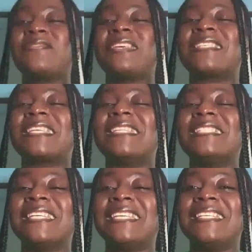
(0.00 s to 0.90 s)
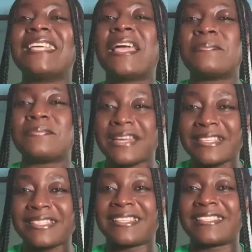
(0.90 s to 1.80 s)
Amen. is indeed a
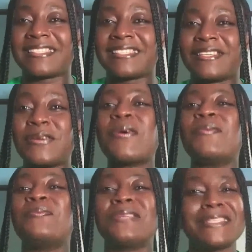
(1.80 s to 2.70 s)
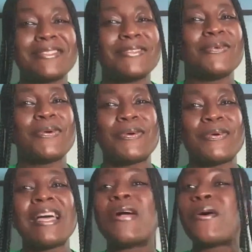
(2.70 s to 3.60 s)
process. God bless you
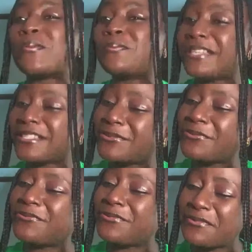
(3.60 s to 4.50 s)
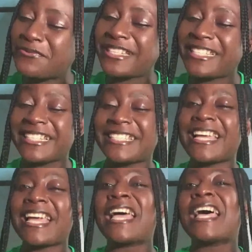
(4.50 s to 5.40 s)
all. God bless you, Reverend
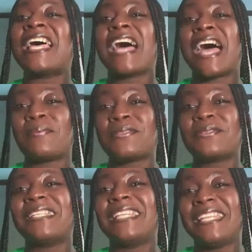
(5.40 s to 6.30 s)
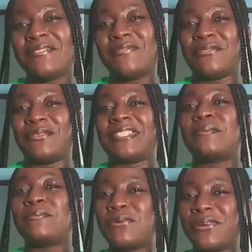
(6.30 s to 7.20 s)
Dr. Apostle Leeford
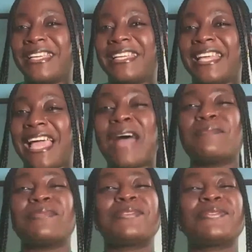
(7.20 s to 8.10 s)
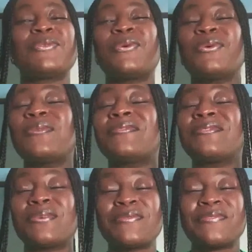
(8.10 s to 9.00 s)
Boohene. I'm so,
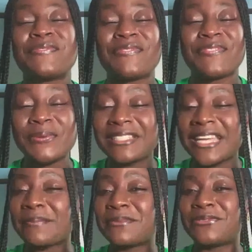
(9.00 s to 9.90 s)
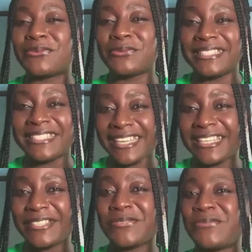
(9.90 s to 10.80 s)
so filled up
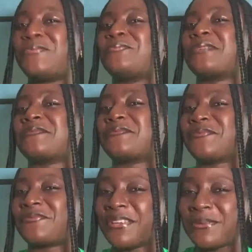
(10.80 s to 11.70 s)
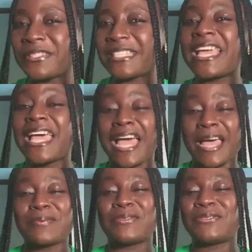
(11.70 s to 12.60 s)
today, super filled
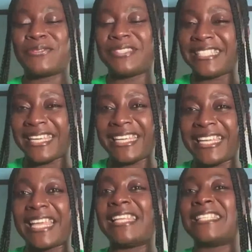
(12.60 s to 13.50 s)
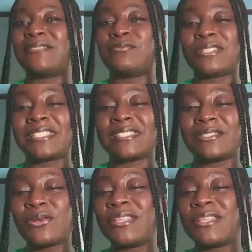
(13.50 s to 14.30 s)
up today. And it was so